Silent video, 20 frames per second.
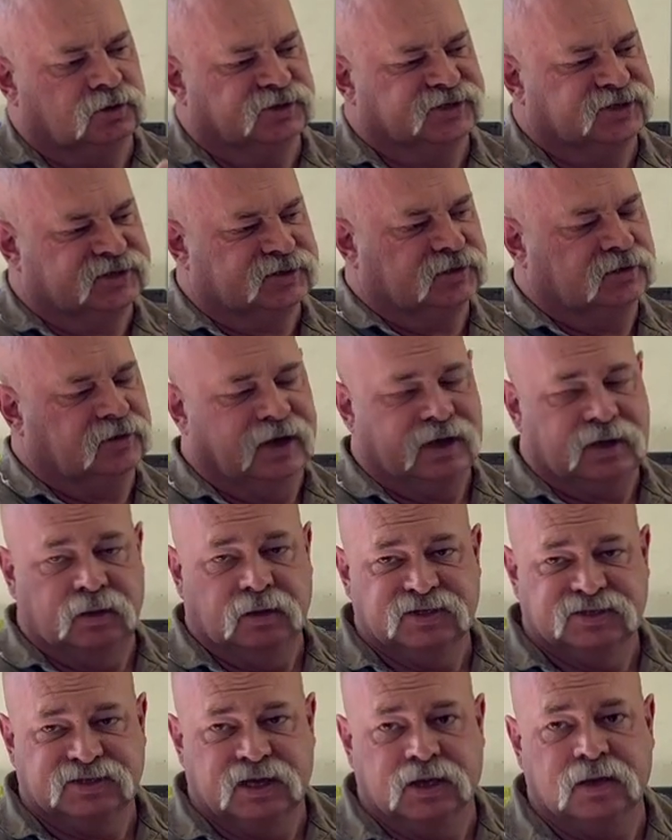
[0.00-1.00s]
Like
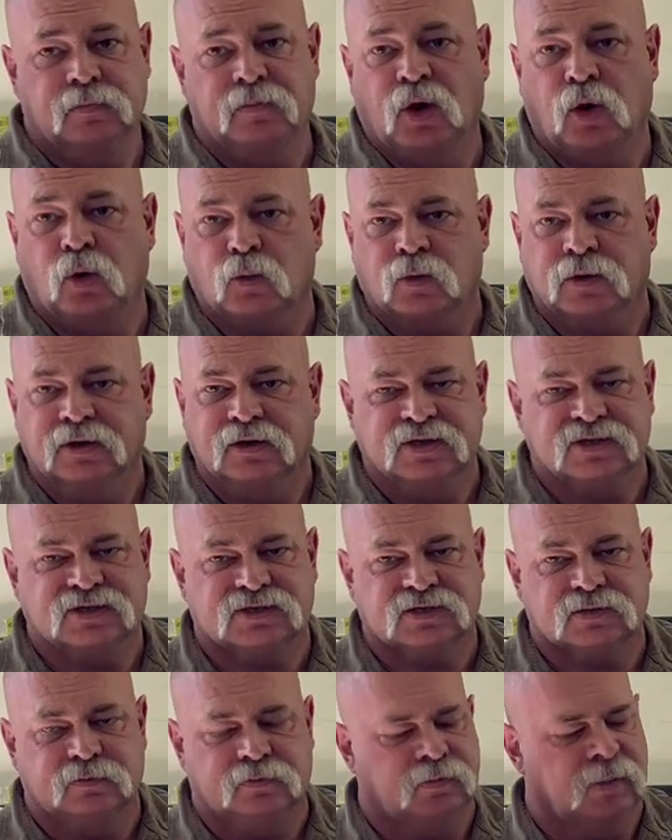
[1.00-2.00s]
say bolt
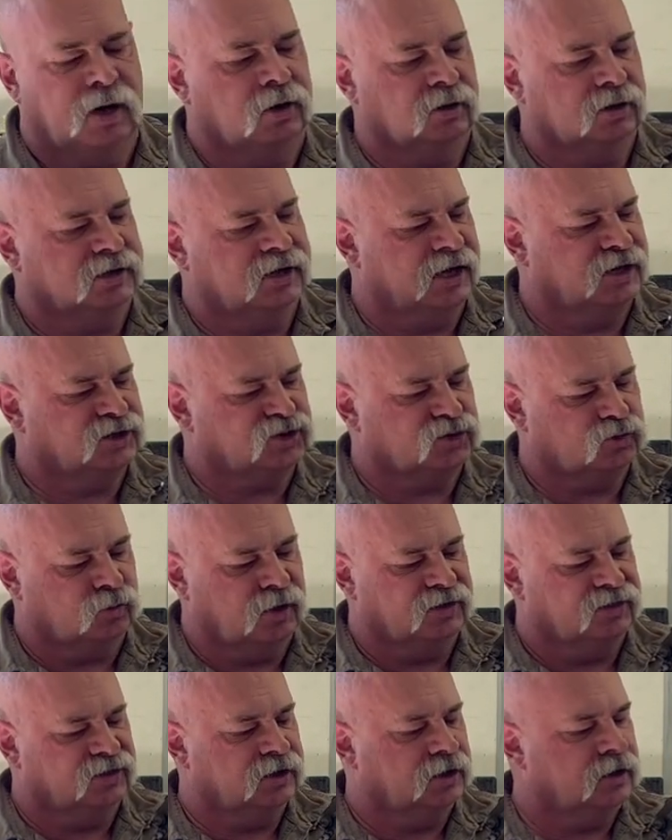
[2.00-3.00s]
release, bolt catch
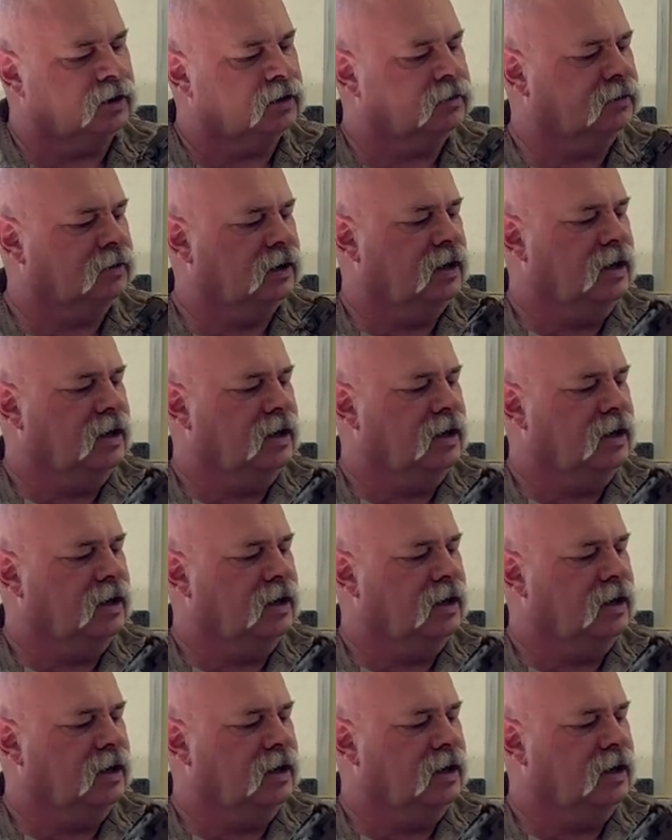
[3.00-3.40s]
right there.